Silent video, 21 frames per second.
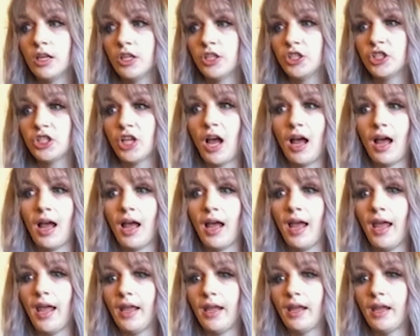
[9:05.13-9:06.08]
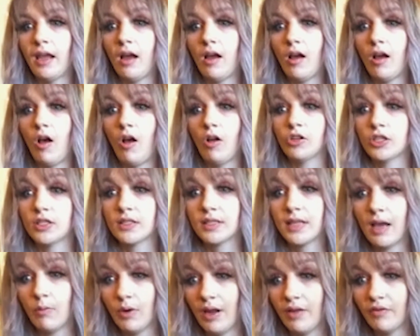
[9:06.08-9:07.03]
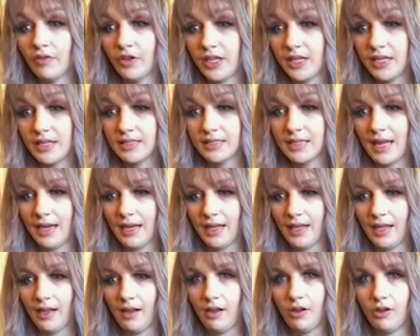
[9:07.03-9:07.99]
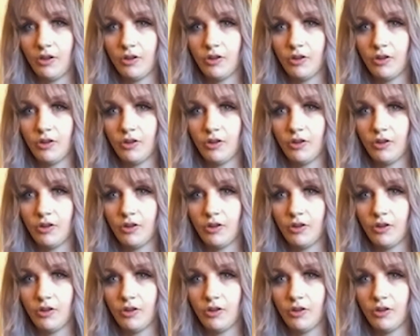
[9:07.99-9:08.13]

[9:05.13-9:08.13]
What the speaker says: shy, I'll just get whatever he's getting